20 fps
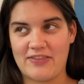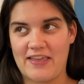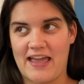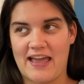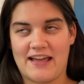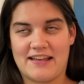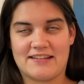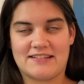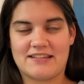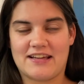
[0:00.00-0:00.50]
They
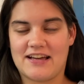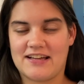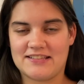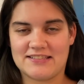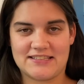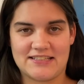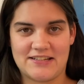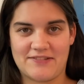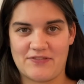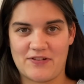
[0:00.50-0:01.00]
had
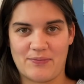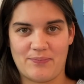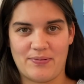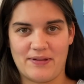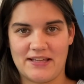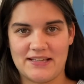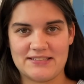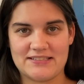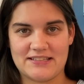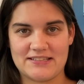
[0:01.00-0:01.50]
tons of different
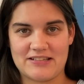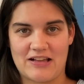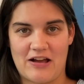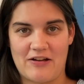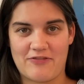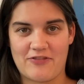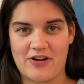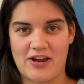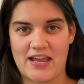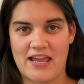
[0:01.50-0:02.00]
places
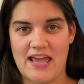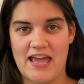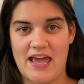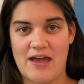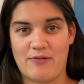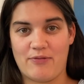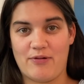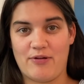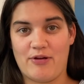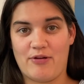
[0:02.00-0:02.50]
offering it
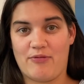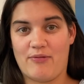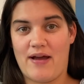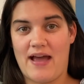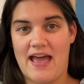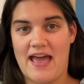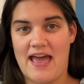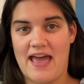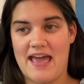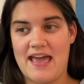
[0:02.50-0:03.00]
and when we
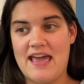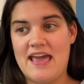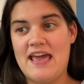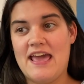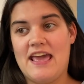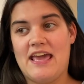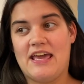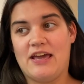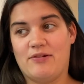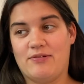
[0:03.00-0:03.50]
went
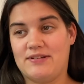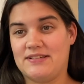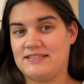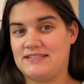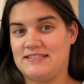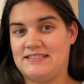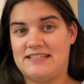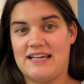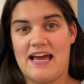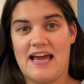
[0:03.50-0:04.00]
it
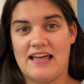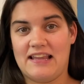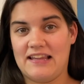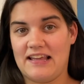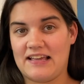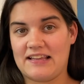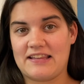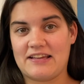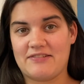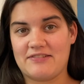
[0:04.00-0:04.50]
was dead
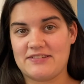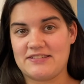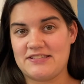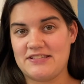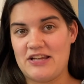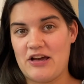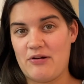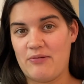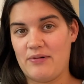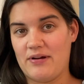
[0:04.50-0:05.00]
like there was
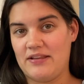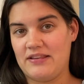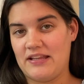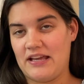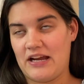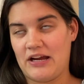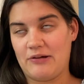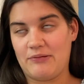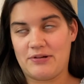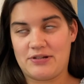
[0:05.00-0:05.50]
no one
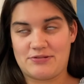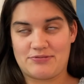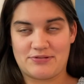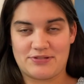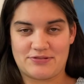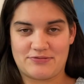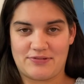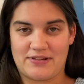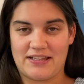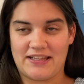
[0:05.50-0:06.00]
there which
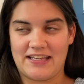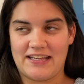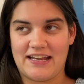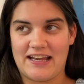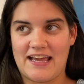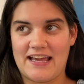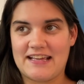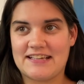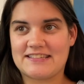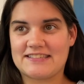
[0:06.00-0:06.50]
was really
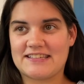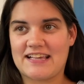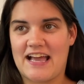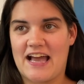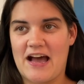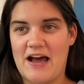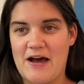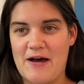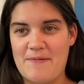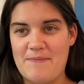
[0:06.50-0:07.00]
nice
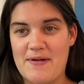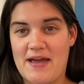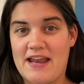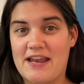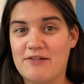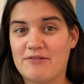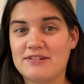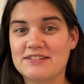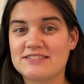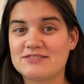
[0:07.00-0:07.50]
um, and
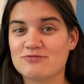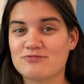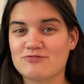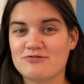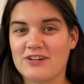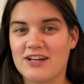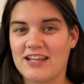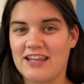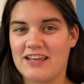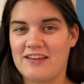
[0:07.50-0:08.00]
it was
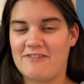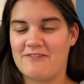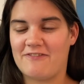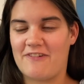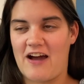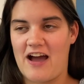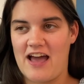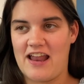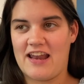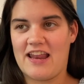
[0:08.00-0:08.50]
really
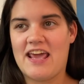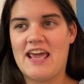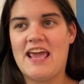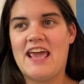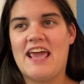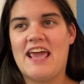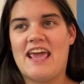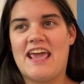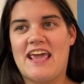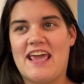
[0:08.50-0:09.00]
fun.
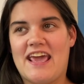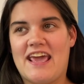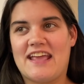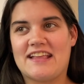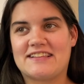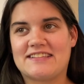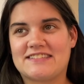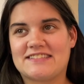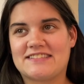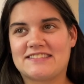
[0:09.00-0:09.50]

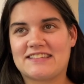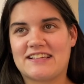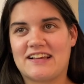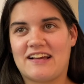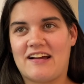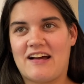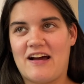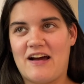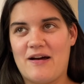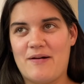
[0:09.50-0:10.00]
It's
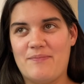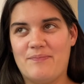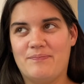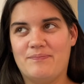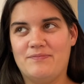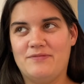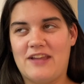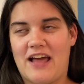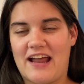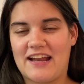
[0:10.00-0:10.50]

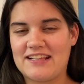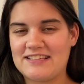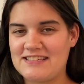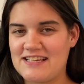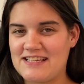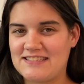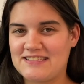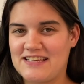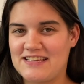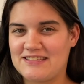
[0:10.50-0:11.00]
um, not as
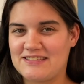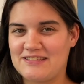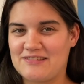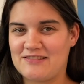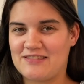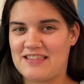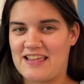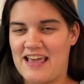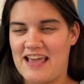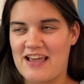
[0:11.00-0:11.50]
easy as
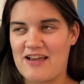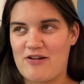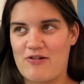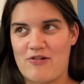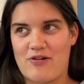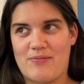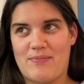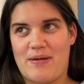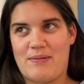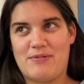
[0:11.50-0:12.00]
you think
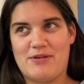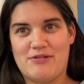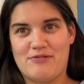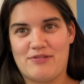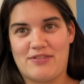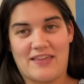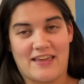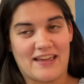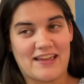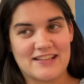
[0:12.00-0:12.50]
or maybe you
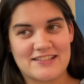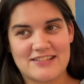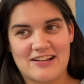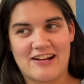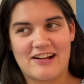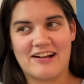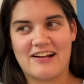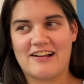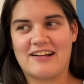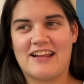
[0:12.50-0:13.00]
think it's
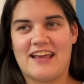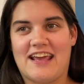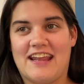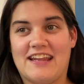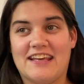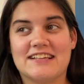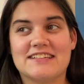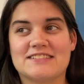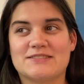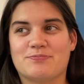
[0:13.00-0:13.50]
hard. It
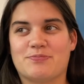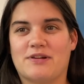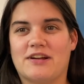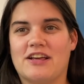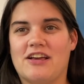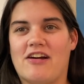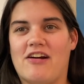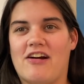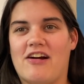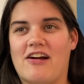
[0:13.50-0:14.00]
is
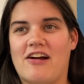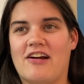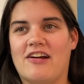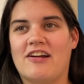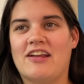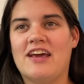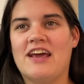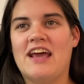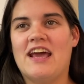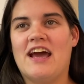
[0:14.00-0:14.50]
pretty
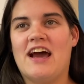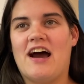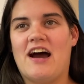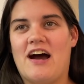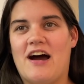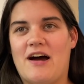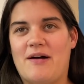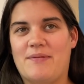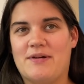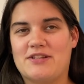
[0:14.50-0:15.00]
hard
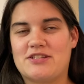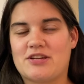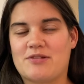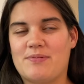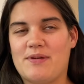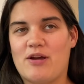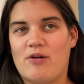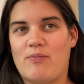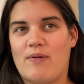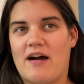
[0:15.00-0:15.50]
um, it took
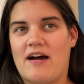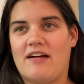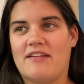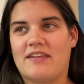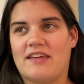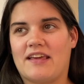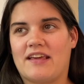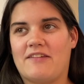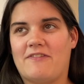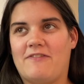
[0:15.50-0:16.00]
me a while
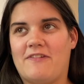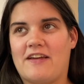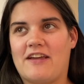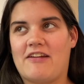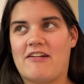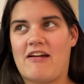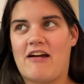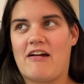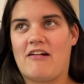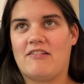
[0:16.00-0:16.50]
to
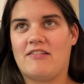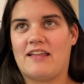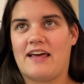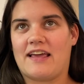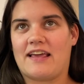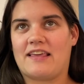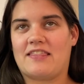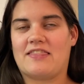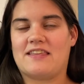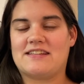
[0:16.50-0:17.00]
figure out
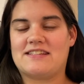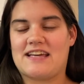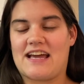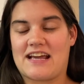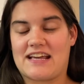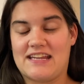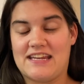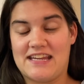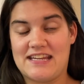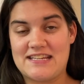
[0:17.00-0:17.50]
like the
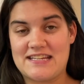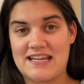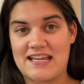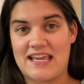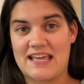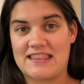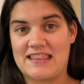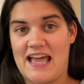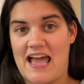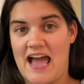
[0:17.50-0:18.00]
technique to
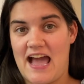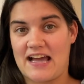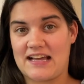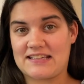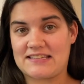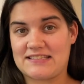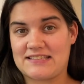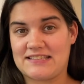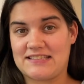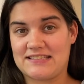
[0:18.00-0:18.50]
get the
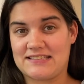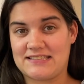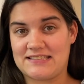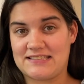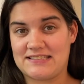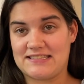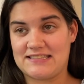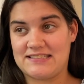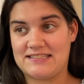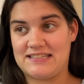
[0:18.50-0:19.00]
axe to
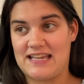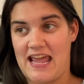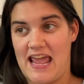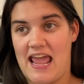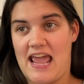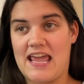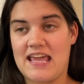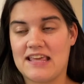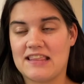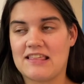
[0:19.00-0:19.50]

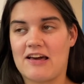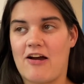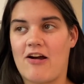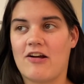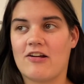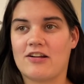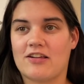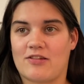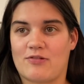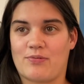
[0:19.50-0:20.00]
stay. The
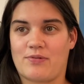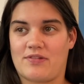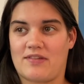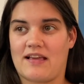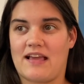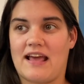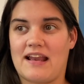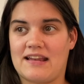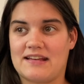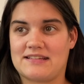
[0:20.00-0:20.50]
hardest was to
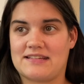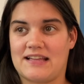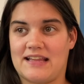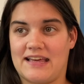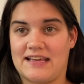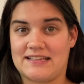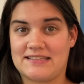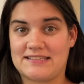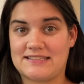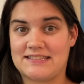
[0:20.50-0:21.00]
get it to
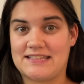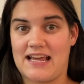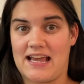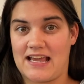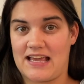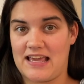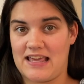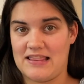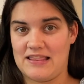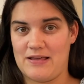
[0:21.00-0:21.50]
like
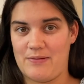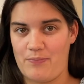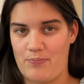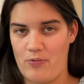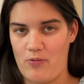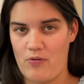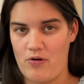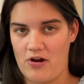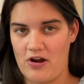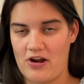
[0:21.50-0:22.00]
stick in the
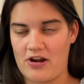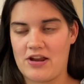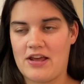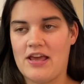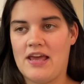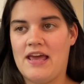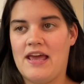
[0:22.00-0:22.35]
board.